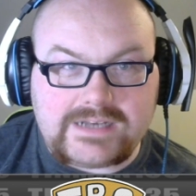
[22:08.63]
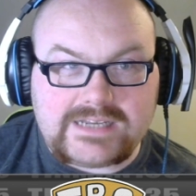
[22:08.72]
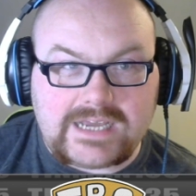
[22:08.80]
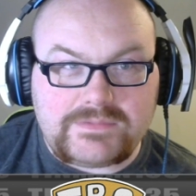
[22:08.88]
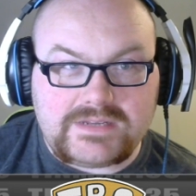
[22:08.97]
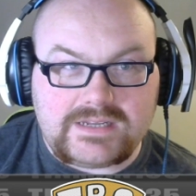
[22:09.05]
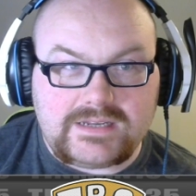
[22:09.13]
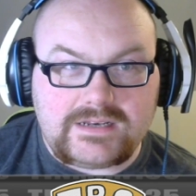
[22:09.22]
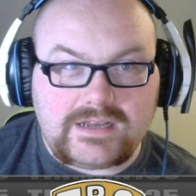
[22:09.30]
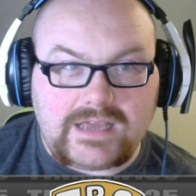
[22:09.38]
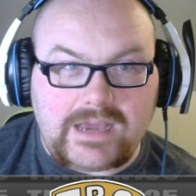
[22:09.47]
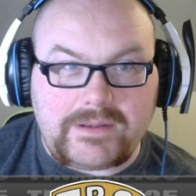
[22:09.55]
typed in
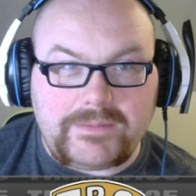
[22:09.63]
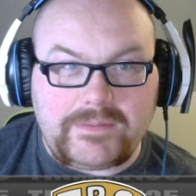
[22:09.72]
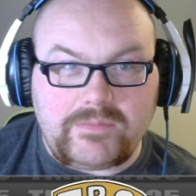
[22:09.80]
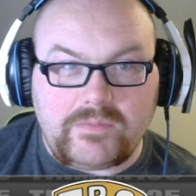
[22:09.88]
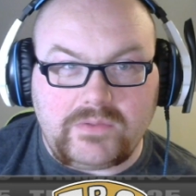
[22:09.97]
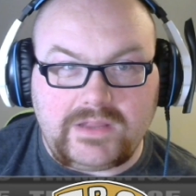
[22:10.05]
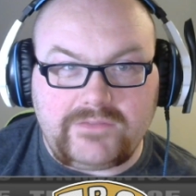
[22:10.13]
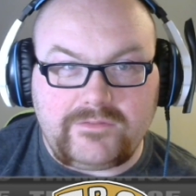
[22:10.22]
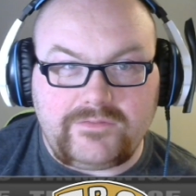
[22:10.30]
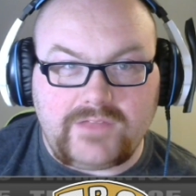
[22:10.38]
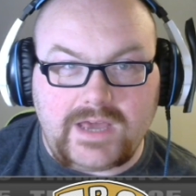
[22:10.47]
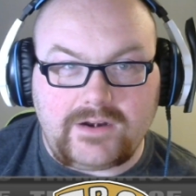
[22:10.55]
how many people believe in
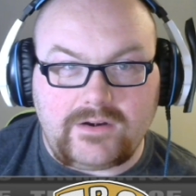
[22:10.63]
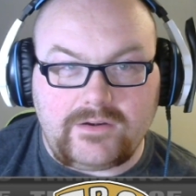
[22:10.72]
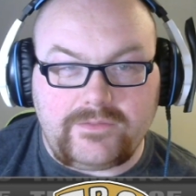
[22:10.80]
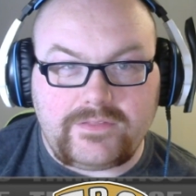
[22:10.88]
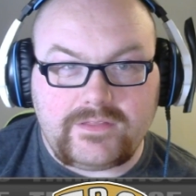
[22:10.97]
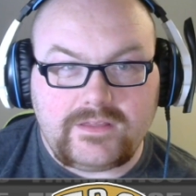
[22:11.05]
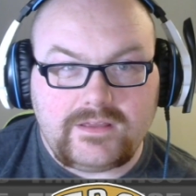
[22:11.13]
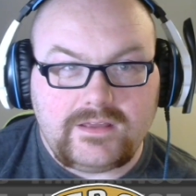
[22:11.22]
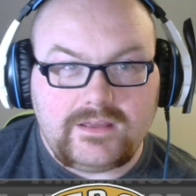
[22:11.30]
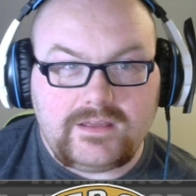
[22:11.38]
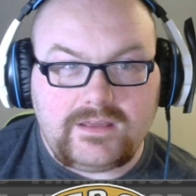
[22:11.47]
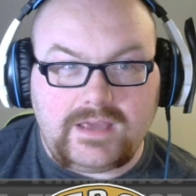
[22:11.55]
flat Earth,
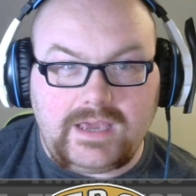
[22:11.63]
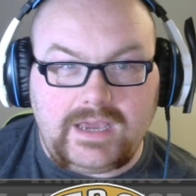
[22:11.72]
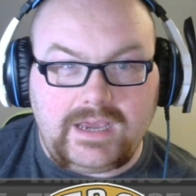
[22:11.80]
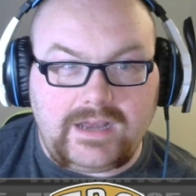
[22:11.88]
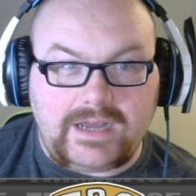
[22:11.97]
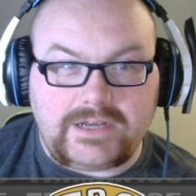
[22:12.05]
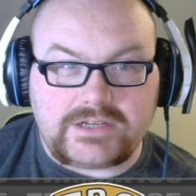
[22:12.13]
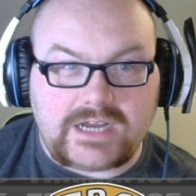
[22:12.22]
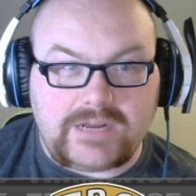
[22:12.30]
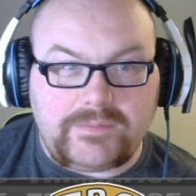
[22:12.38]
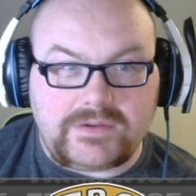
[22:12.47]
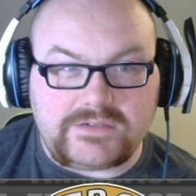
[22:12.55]
and I just got
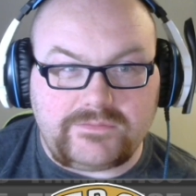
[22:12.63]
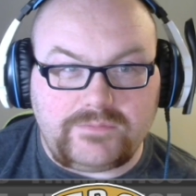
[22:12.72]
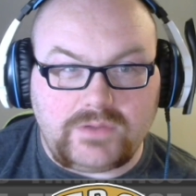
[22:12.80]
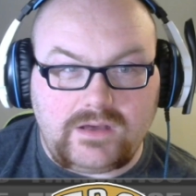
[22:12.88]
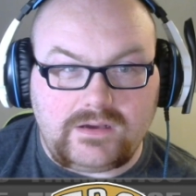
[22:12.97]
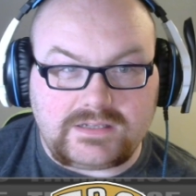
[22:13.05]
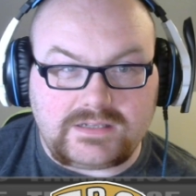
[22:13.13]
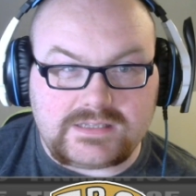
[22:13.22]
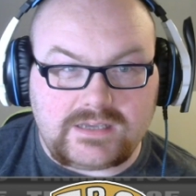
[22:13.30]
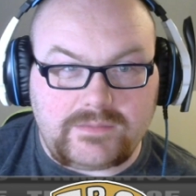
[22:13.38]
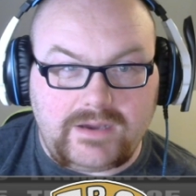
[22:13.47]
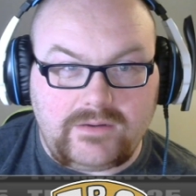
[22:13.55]
a bunch of blogs
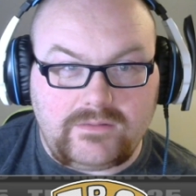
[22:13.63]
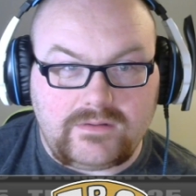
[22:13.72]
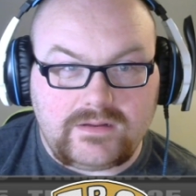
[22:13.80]
about